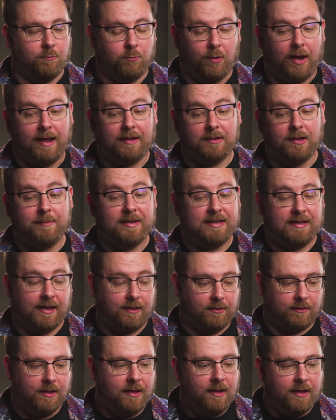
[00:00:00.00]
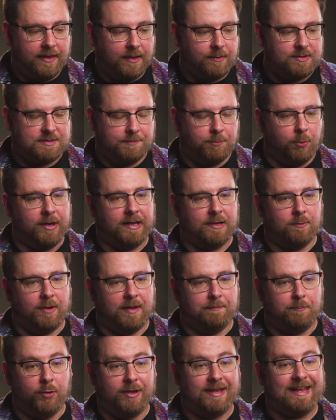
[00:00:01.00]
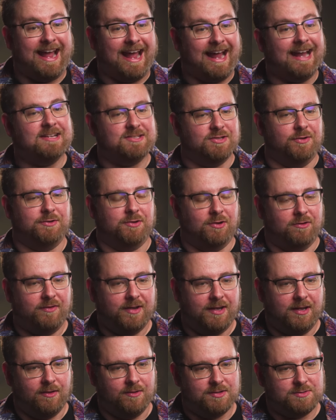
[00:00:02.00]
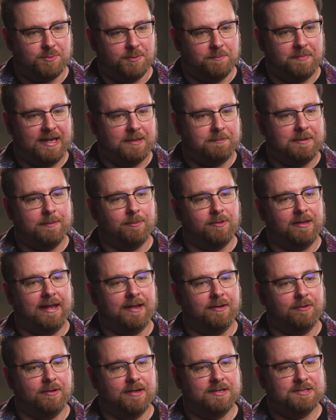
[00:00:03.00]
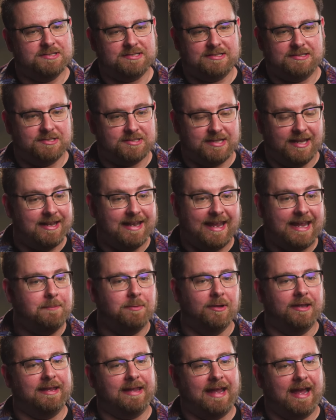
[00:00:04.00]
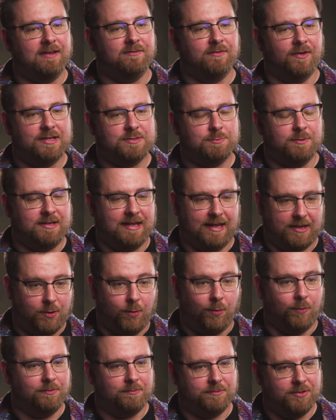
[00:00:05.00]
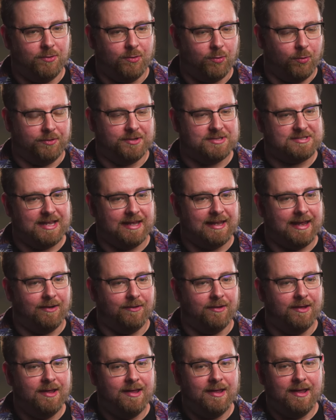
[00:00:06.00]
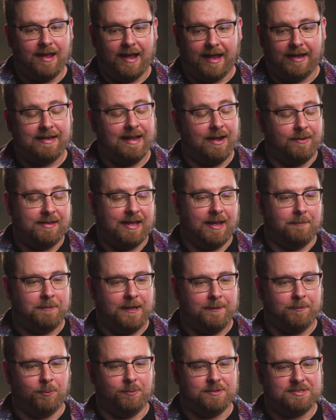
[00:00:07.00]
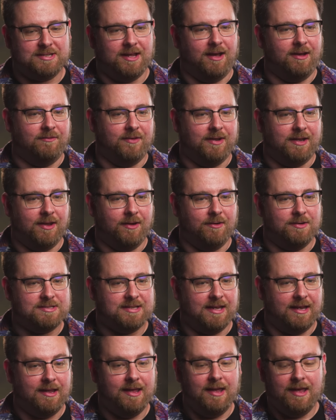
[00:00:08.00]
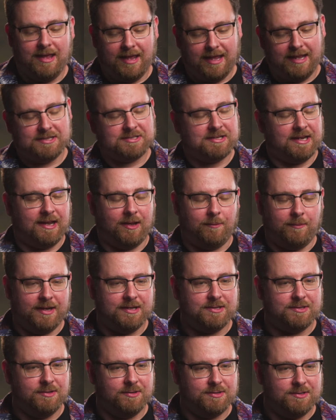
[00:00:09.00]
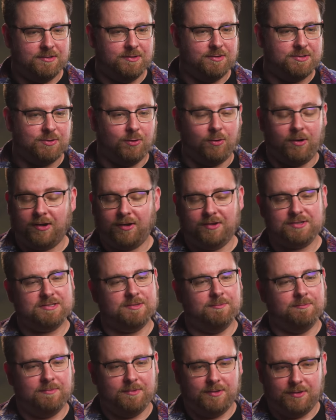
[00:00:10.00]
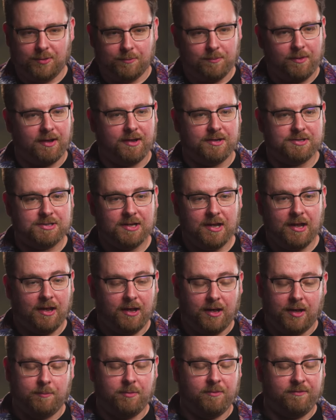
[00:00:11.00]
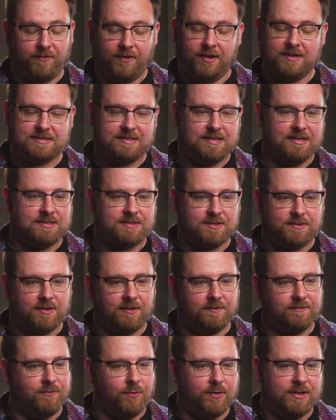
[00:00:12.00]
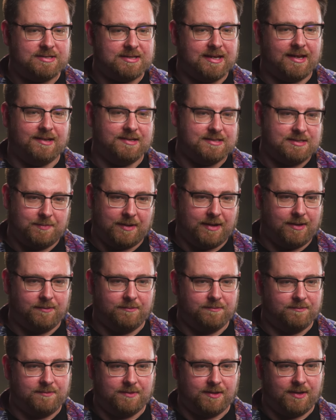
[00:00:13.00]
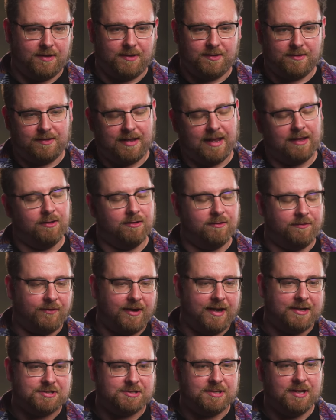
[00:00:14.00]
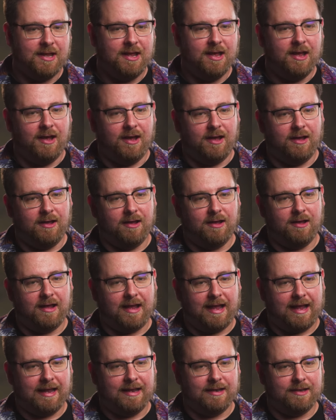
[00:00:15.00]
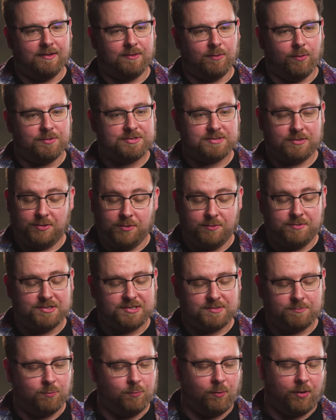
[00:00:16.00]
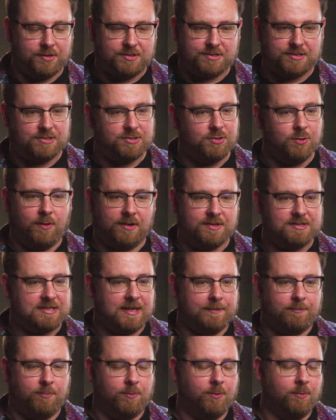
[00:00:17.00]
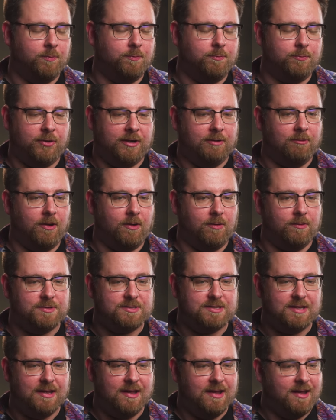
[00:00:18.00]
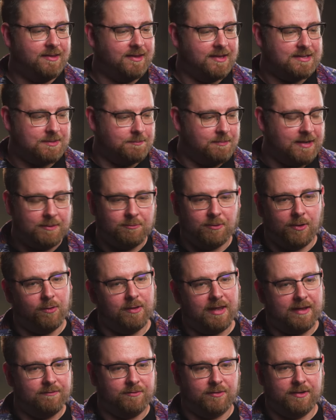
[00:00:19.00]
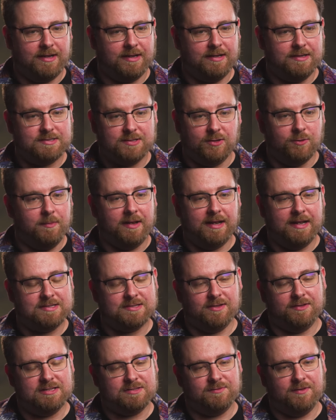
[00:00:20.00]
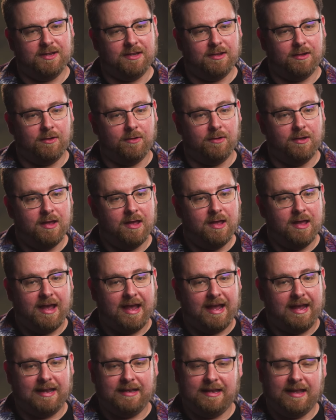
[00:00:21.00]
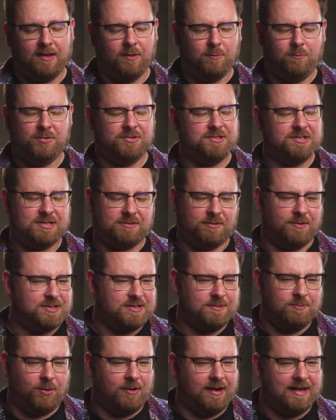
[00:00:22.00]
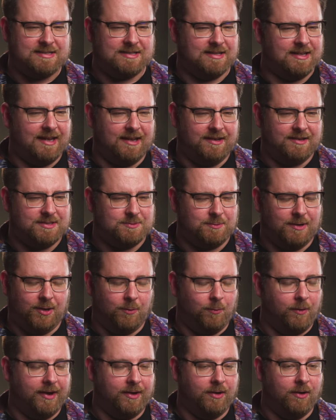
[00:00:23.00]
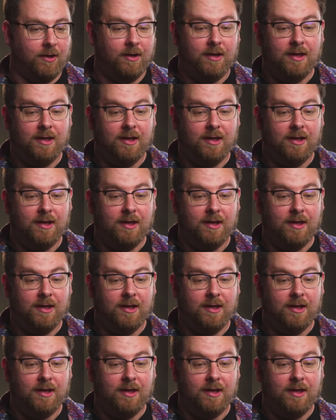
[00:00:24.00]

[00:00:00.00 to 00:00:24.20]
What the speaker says: I mean, hell, there was a point where putting ads on your videos would make people angry. Just enabling adverts would get called a sellout. And now, yeah, people will start a video, say, hey, check out my new tour. I got some new merch. But first, here's 40 seconds about HelloFresh. And also, you just watched two unskippable pre-rolls. There's a mid-roll every 2 minutes on this video. And hell, we'll just throw some more ads at the end as well. Why not?